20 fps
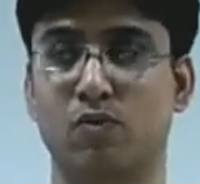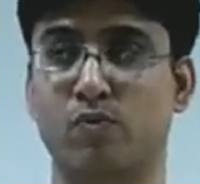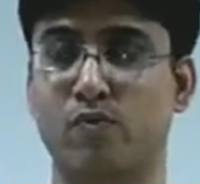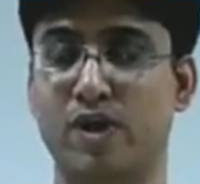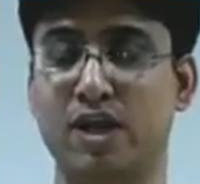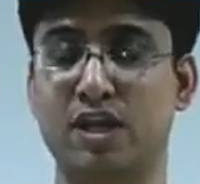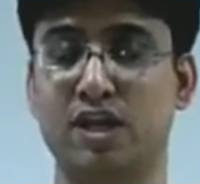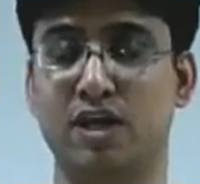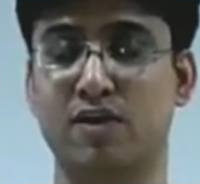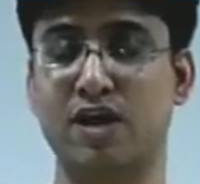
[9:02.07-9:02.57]

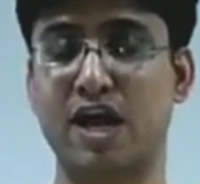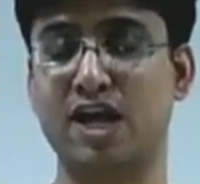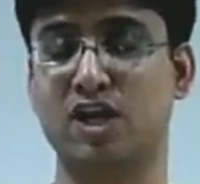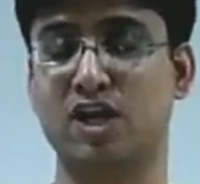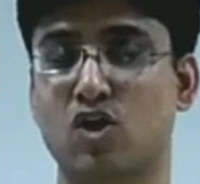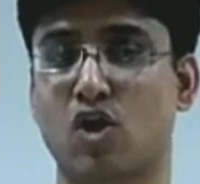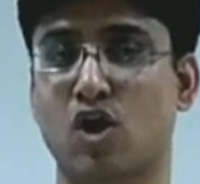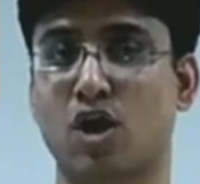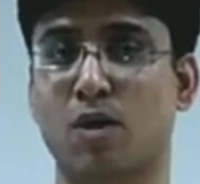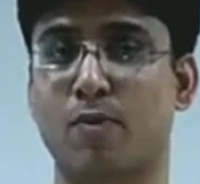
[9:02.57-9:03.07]
When
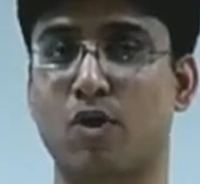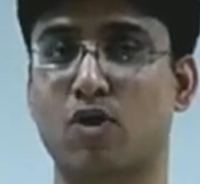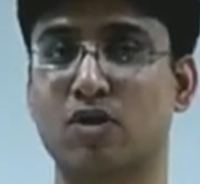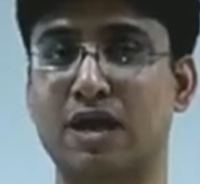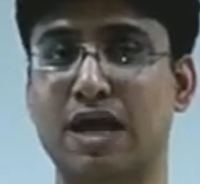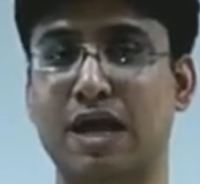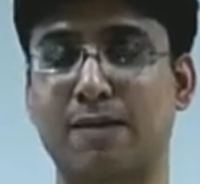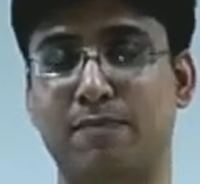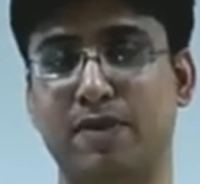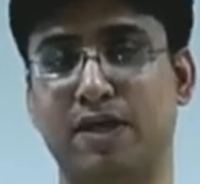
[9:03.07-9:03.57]
talk
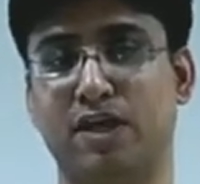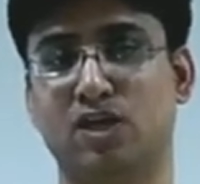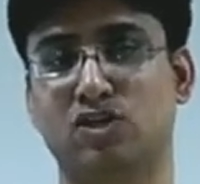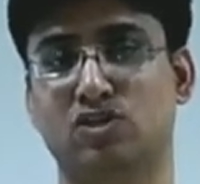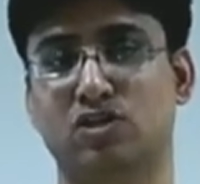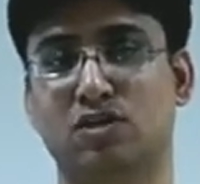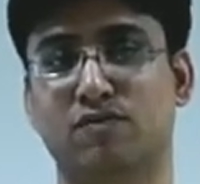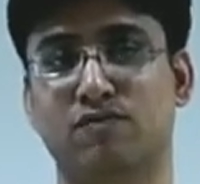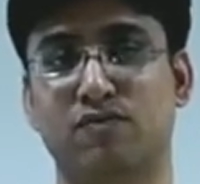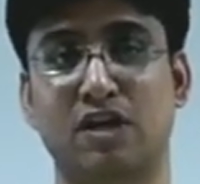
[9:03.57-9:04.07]
about
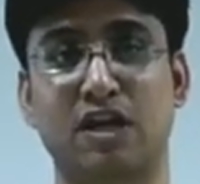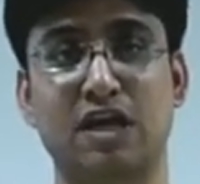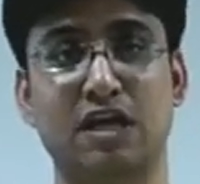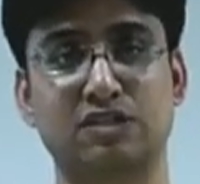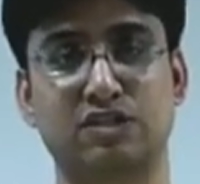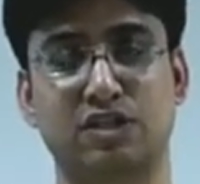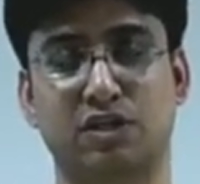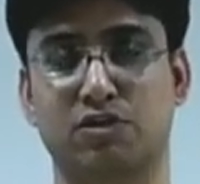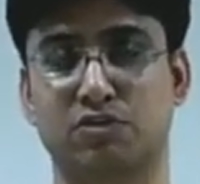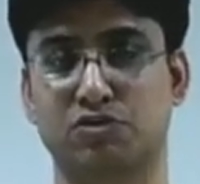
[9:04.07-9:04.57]
application of
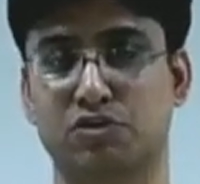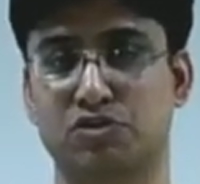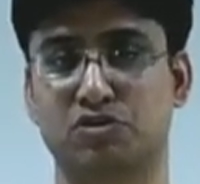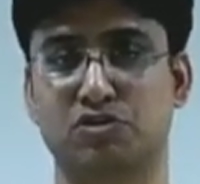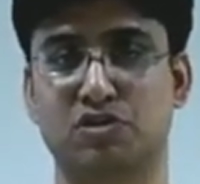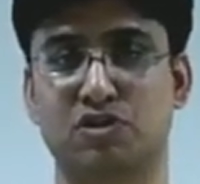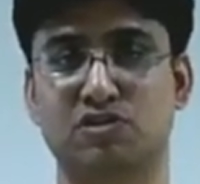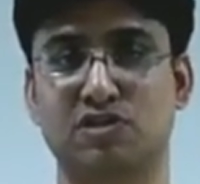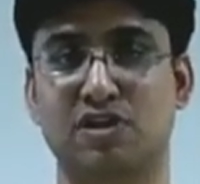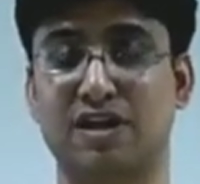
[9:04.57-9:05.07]
elastic
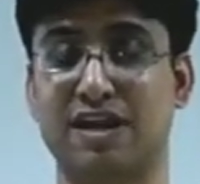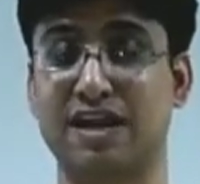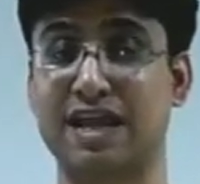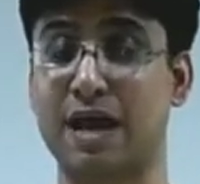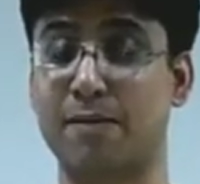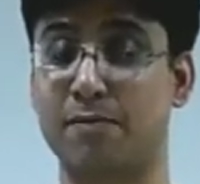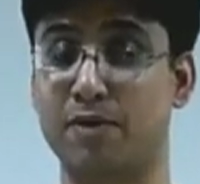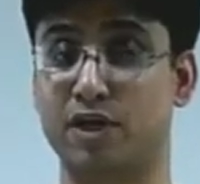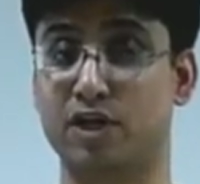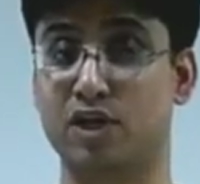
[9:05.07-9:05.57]
resistance in
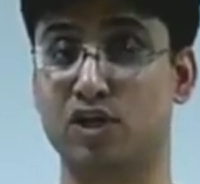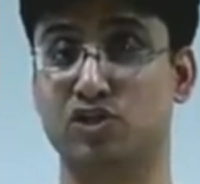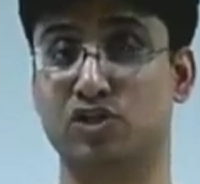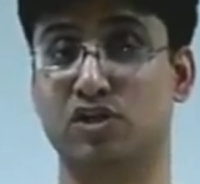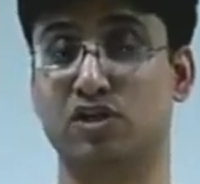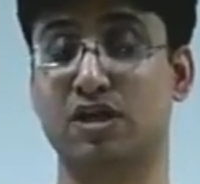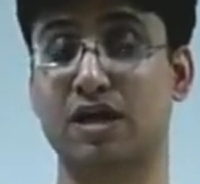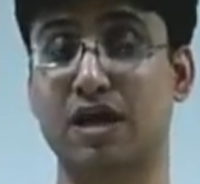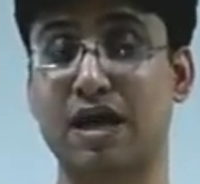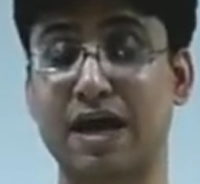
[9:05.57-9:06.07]

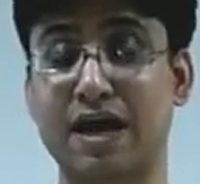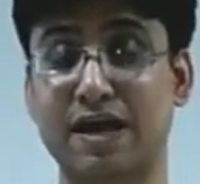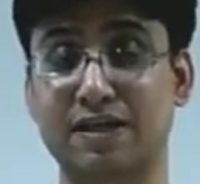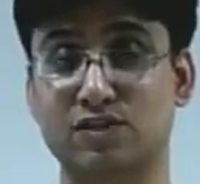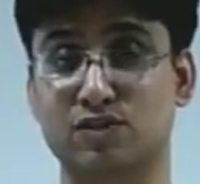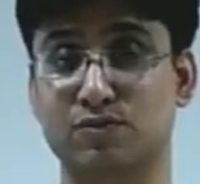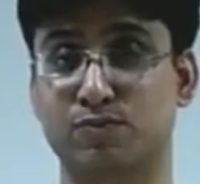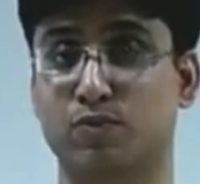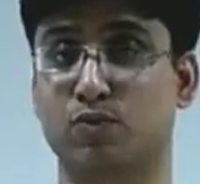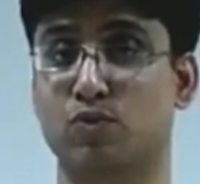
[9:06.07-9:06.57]
rehabilitation
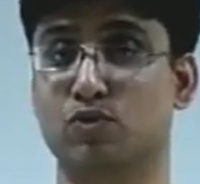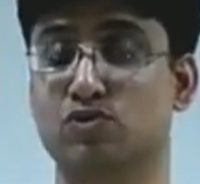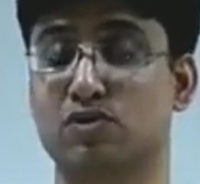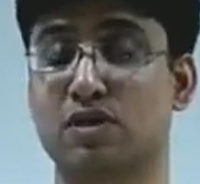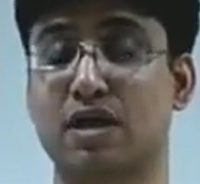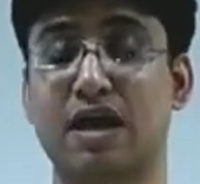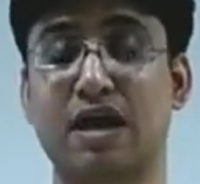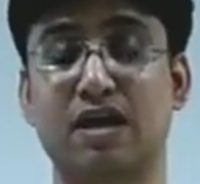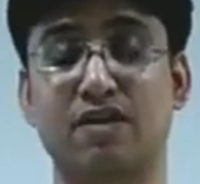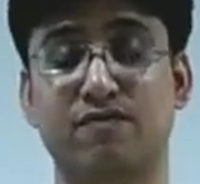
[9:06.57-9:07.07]
and
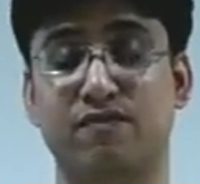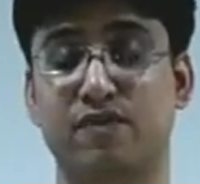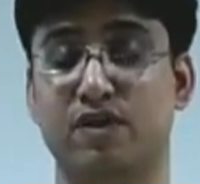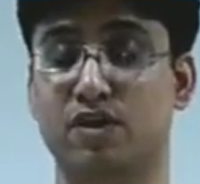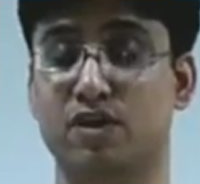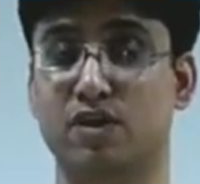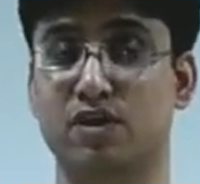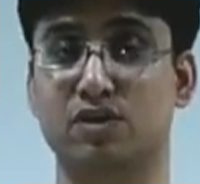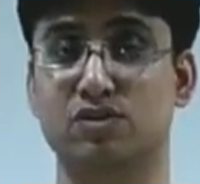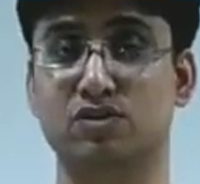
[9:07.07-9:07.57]
sports and
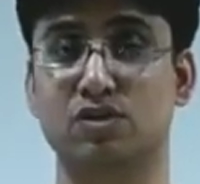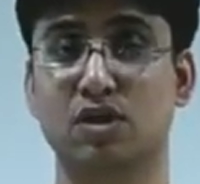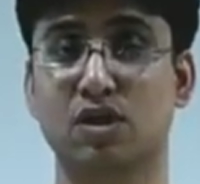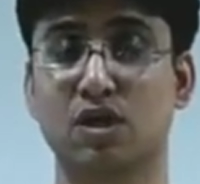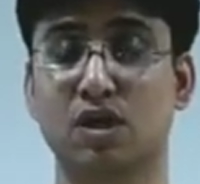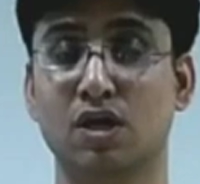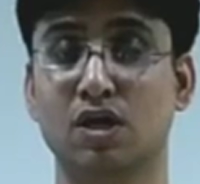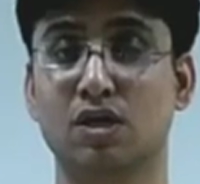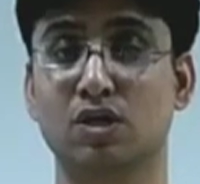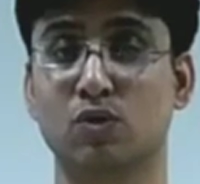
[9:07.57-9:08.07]

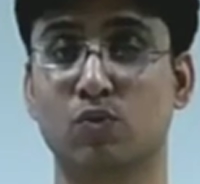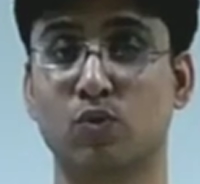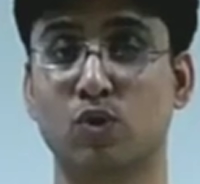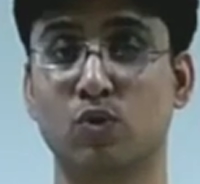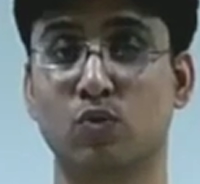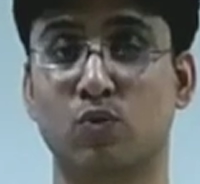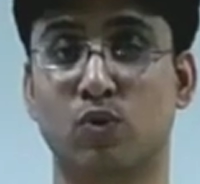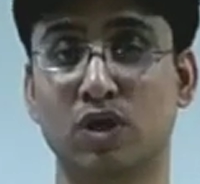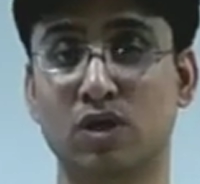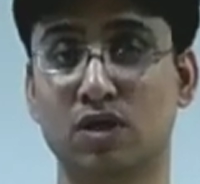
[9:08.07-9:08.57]
fitness, you
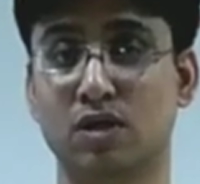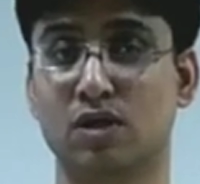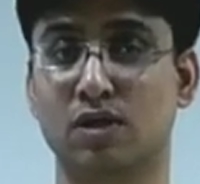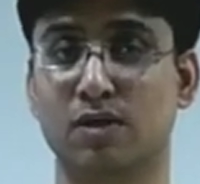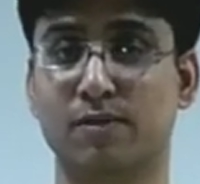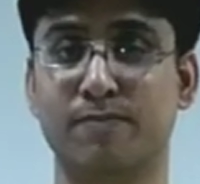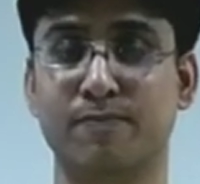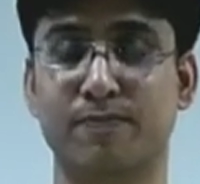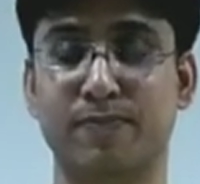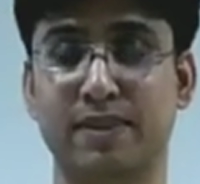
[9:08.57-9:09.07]
would
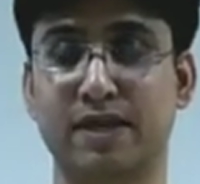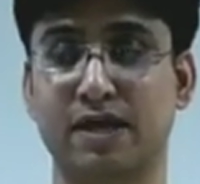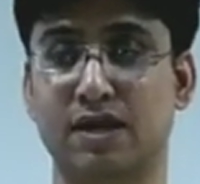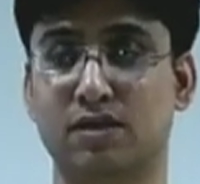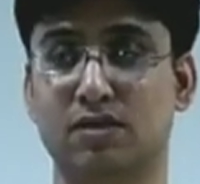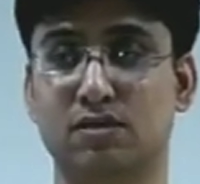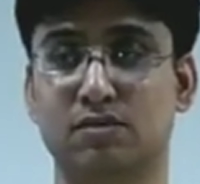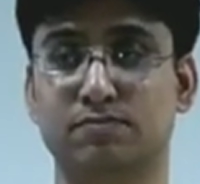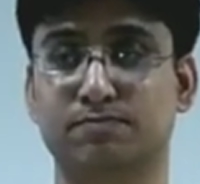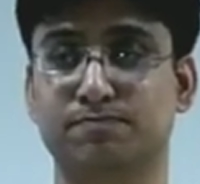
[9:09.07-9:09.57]
wonder
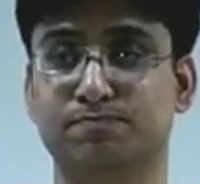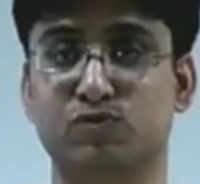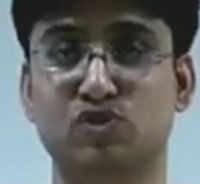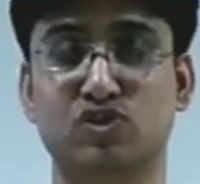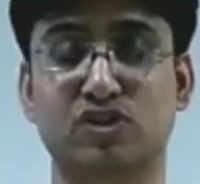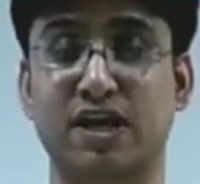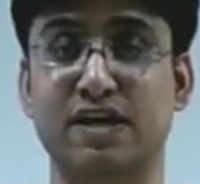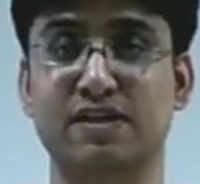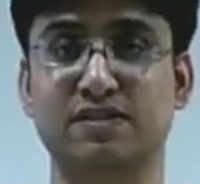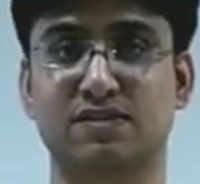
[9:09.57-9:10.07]
that
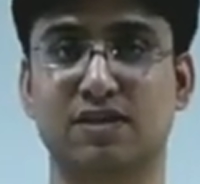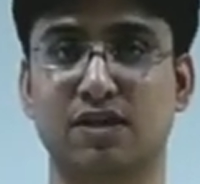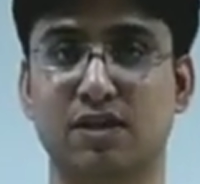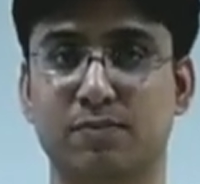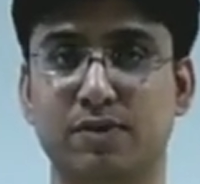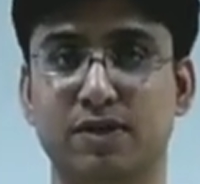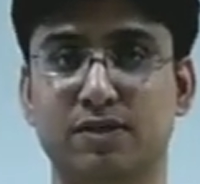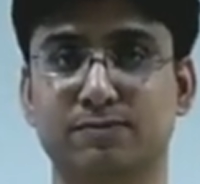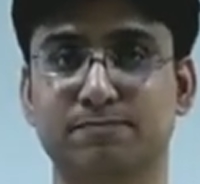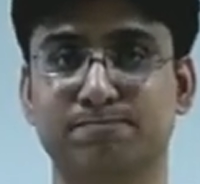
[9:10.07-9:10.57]
sky's the
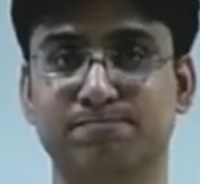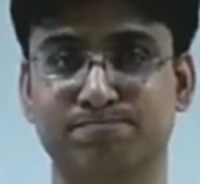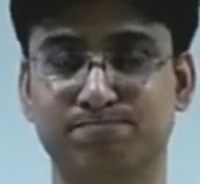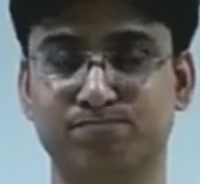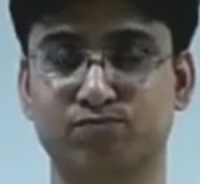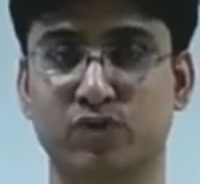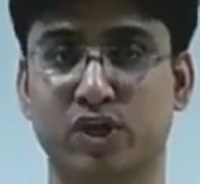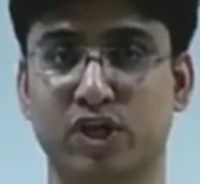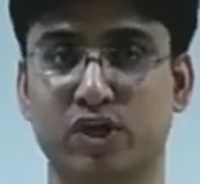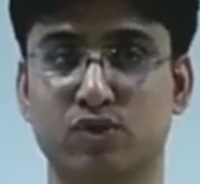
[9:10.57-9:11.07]
limit.
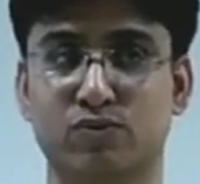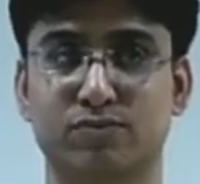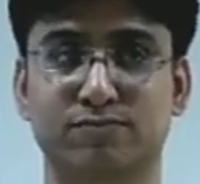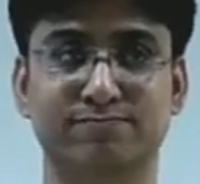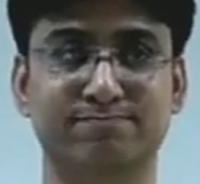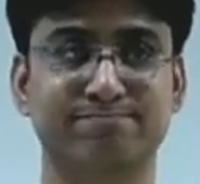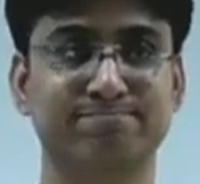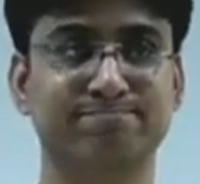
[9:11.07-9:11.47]
Thank you.